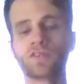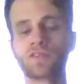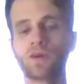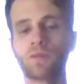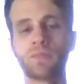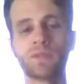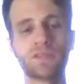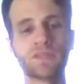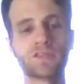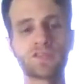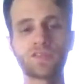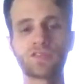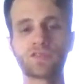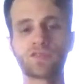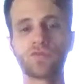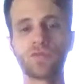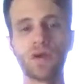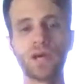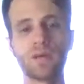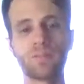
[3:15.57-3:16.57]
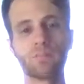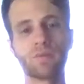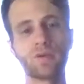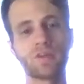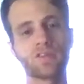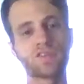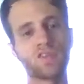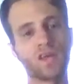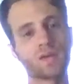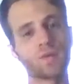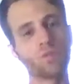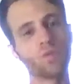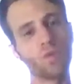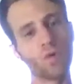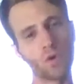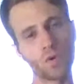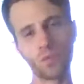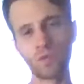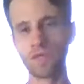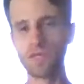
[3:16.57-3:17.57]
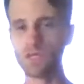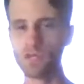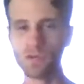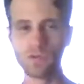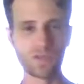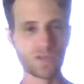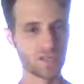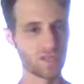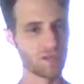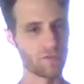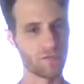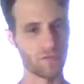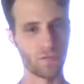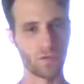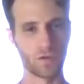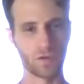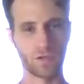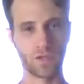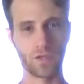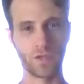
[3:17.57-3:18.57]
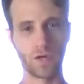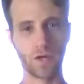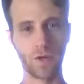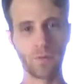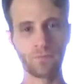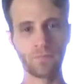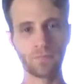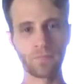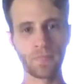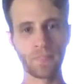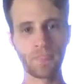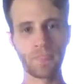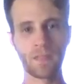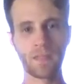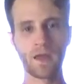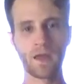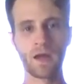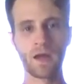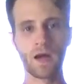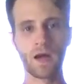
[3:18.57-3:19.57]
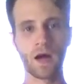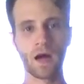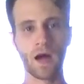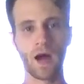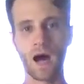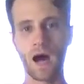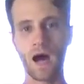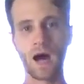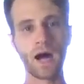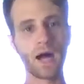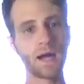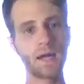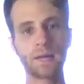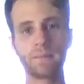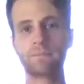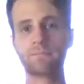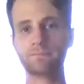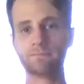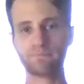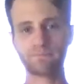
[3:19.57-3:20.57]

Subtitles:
So, this is great, but it's like, what are we using it for, I